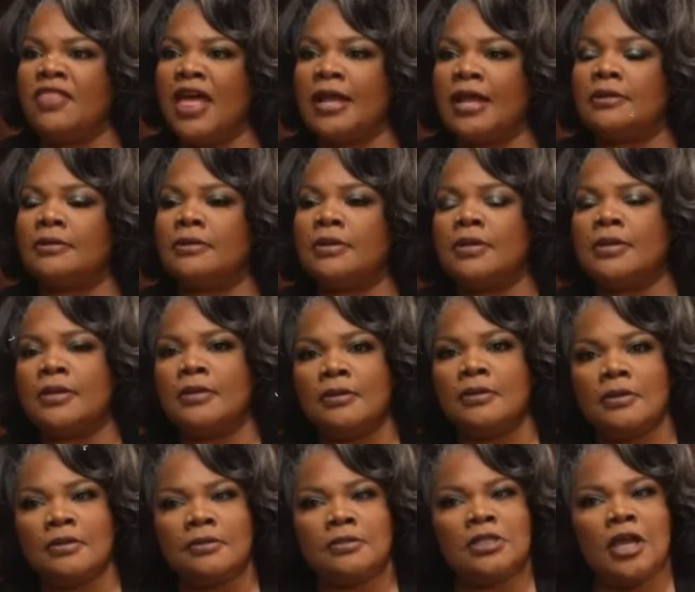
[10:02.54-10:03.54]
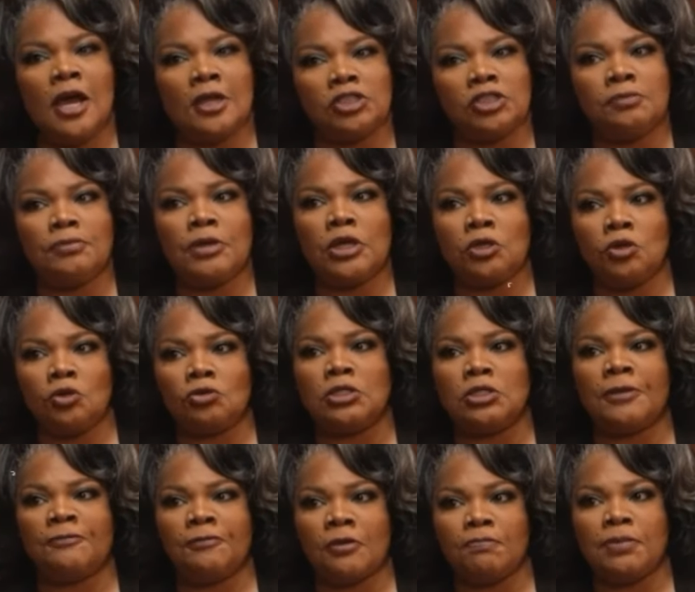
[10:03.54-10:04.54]
and that touched me a
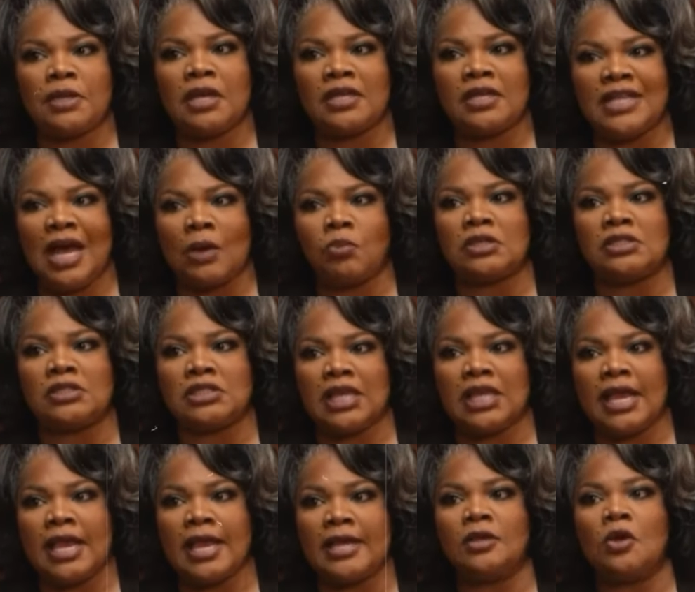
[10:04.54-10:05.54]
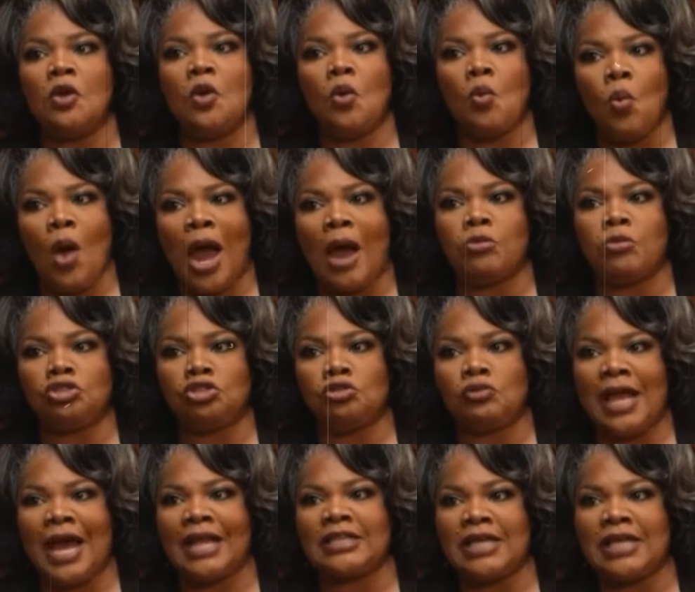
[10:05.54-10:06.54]
little different, because I was saying, why would
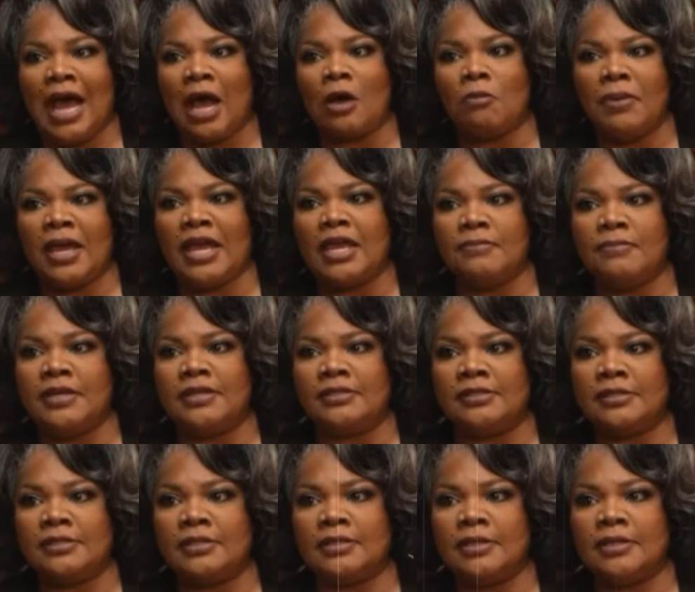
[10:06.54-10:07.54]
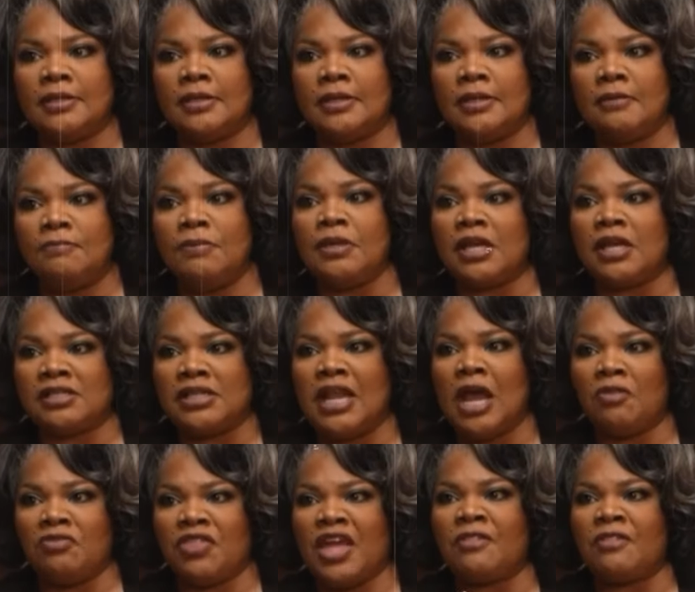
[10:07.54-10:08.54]
you lie to our babies? Because
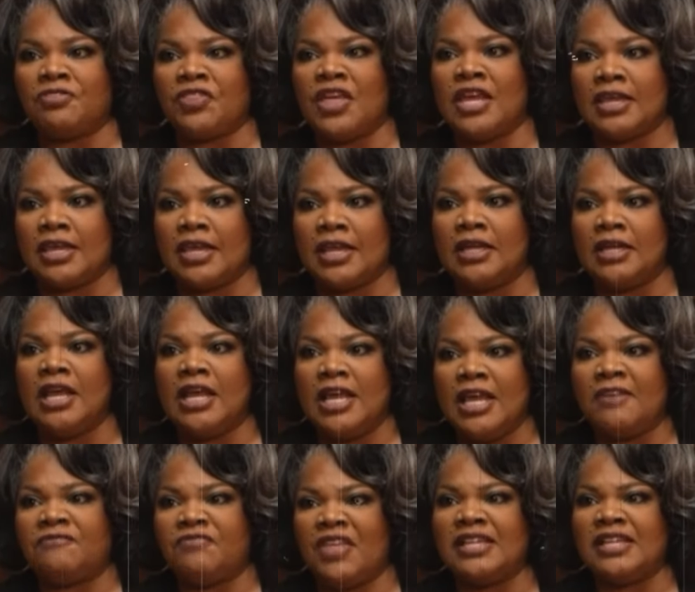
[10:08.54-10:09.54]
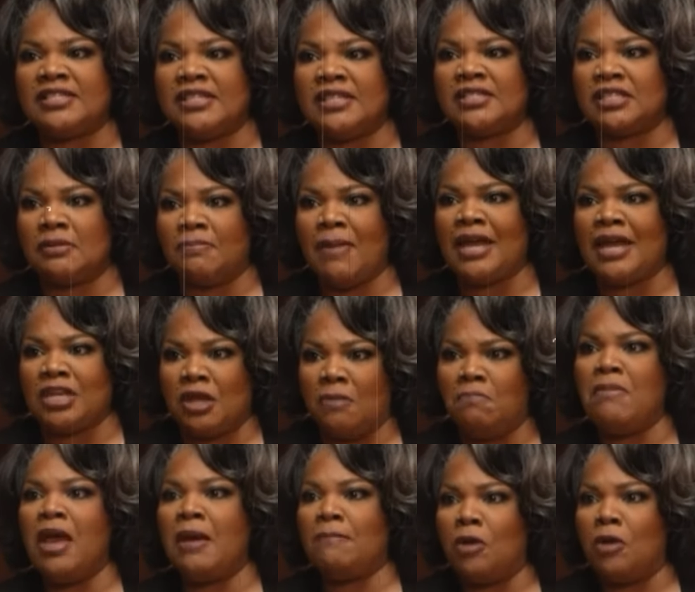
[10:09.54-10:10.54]
now they're thinking if they send
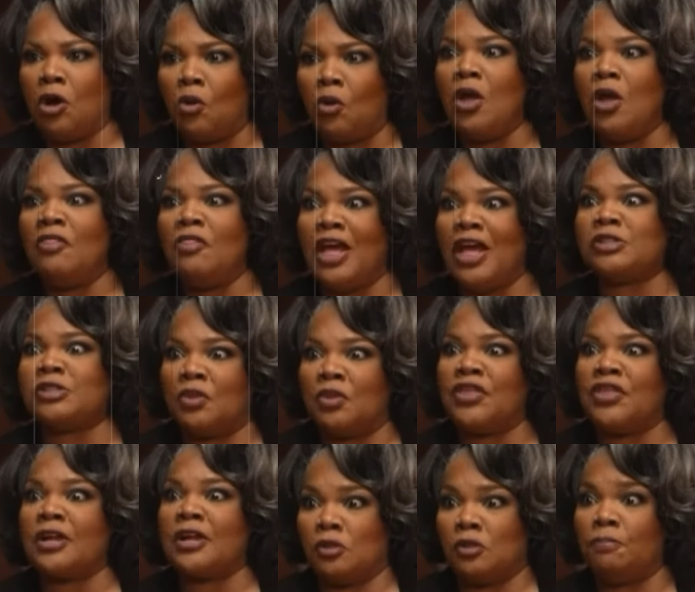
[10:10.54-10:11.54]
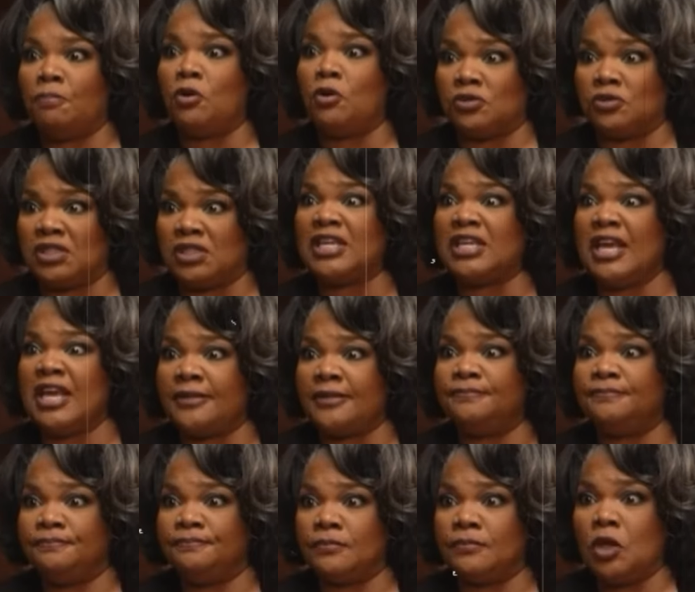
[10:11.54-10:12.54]
somebody a memo, that's what they're supposed to
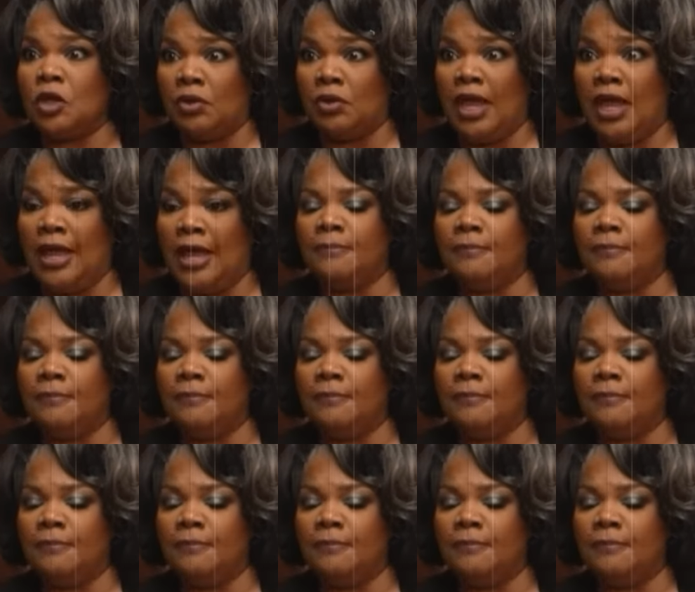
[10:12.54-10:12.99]
get. Mm-hmm.